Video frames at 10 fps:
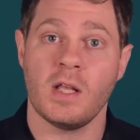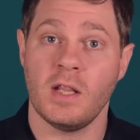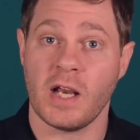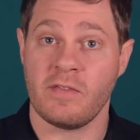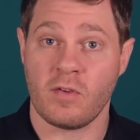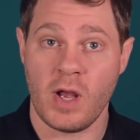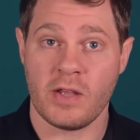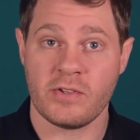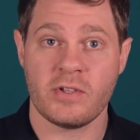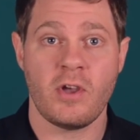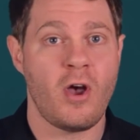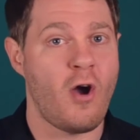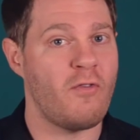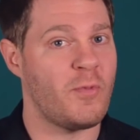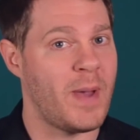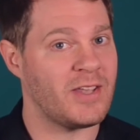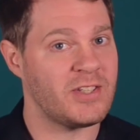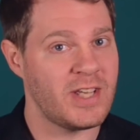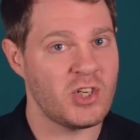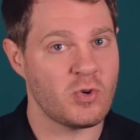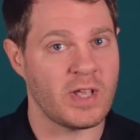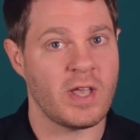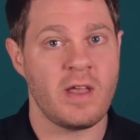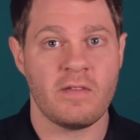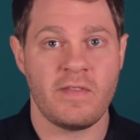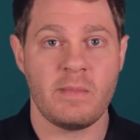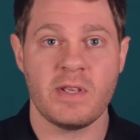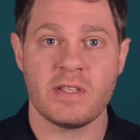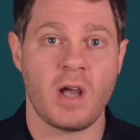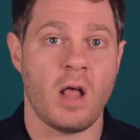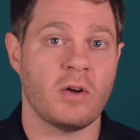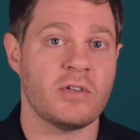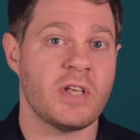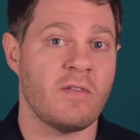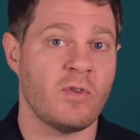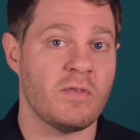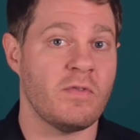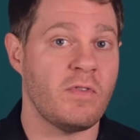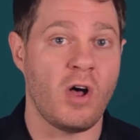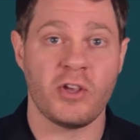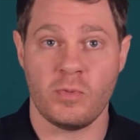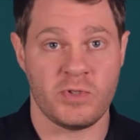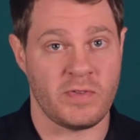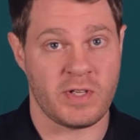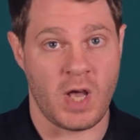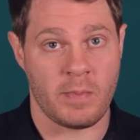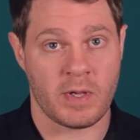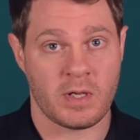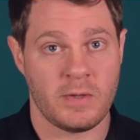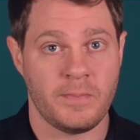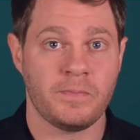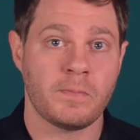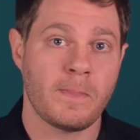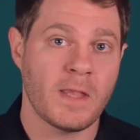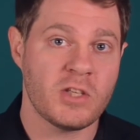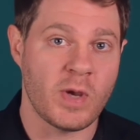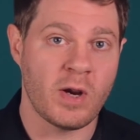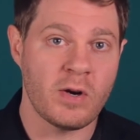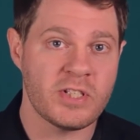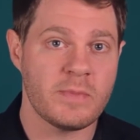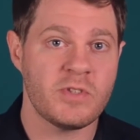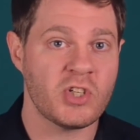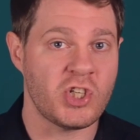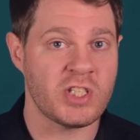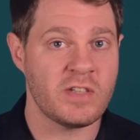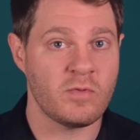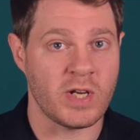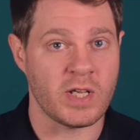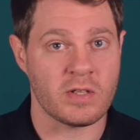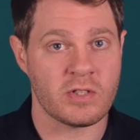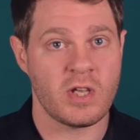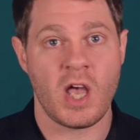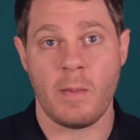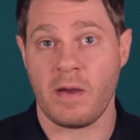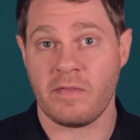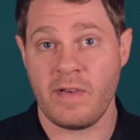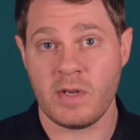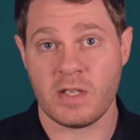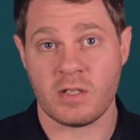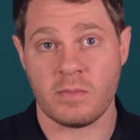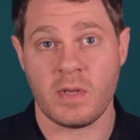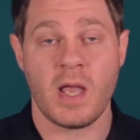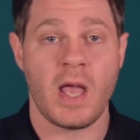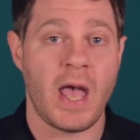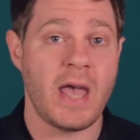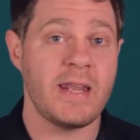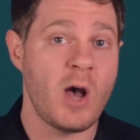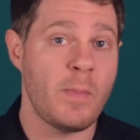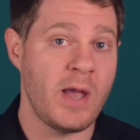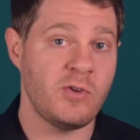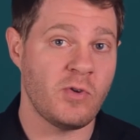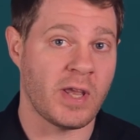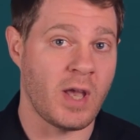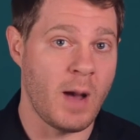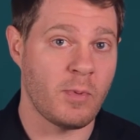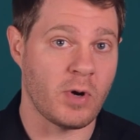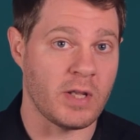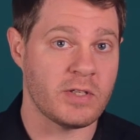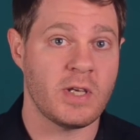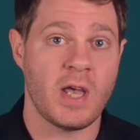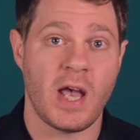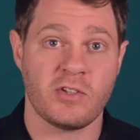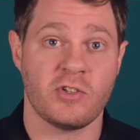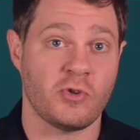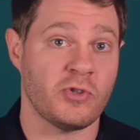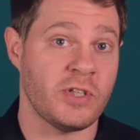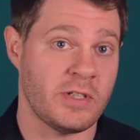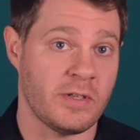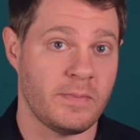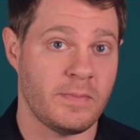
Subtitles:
Lucky for us, over the past century, feminist scholars have written volumes on the topic. So here are some suggested readings about feminism and how patriarchy operates as a social system.